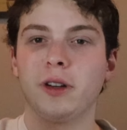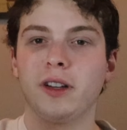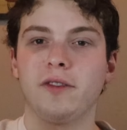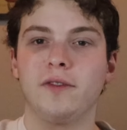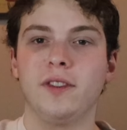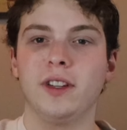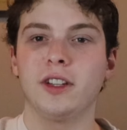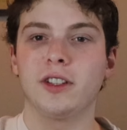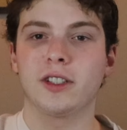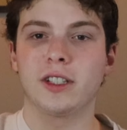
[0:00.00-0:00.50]

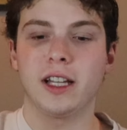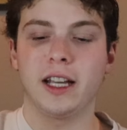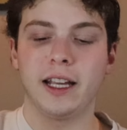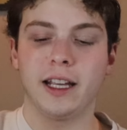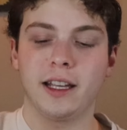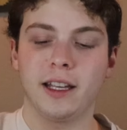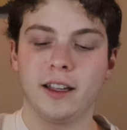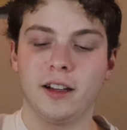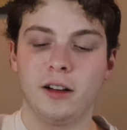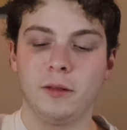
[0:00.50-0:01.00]

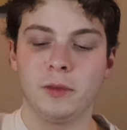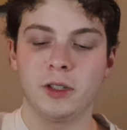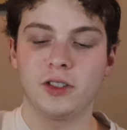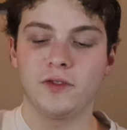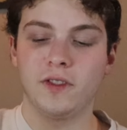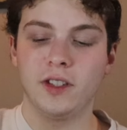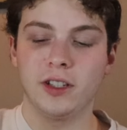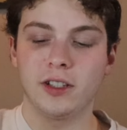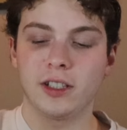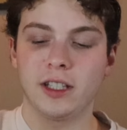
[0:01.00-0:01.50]
it almost
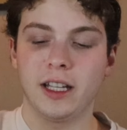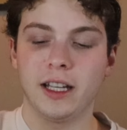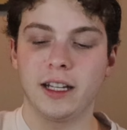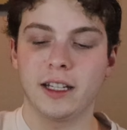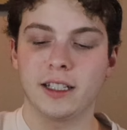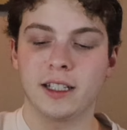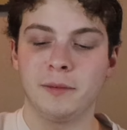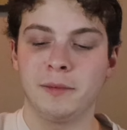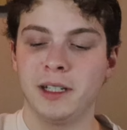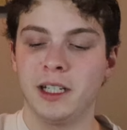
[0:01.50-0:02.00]
feels
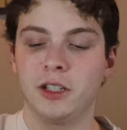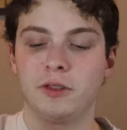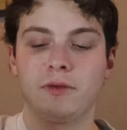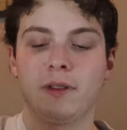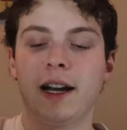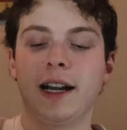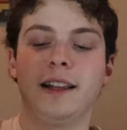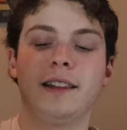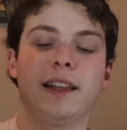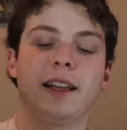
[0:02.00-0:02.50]
like somebody's
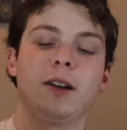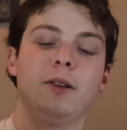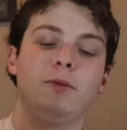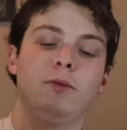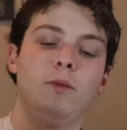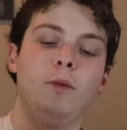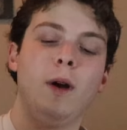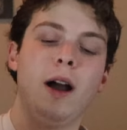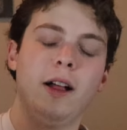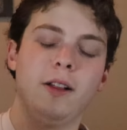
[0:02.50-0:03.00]
writing like a
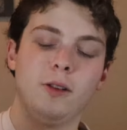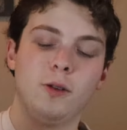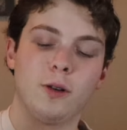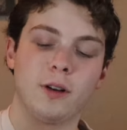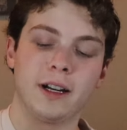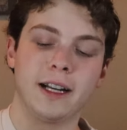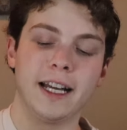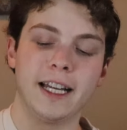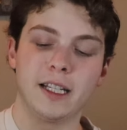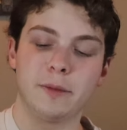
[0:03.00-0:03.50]

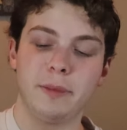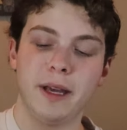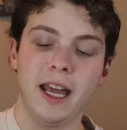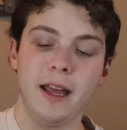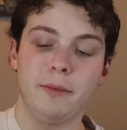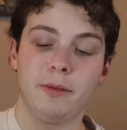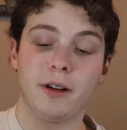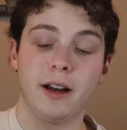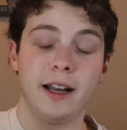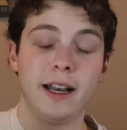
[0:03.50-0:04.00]
well-organized
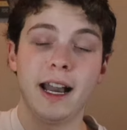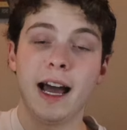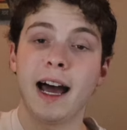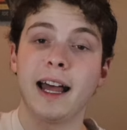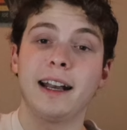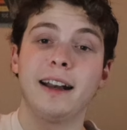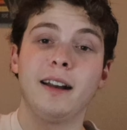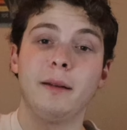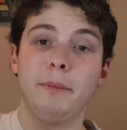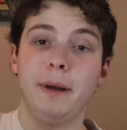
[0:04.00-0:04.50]
paper, and
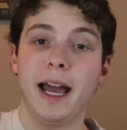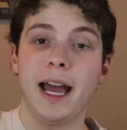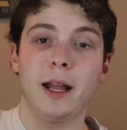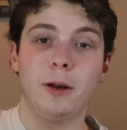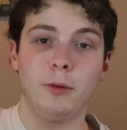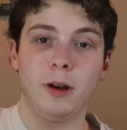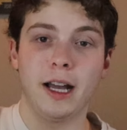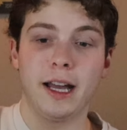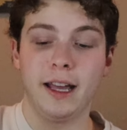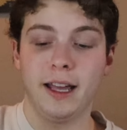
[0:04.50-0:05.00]
not in a
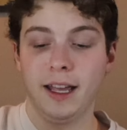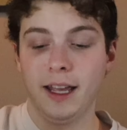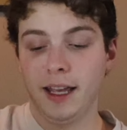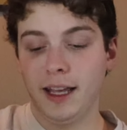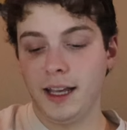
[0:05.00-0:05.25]
bad way,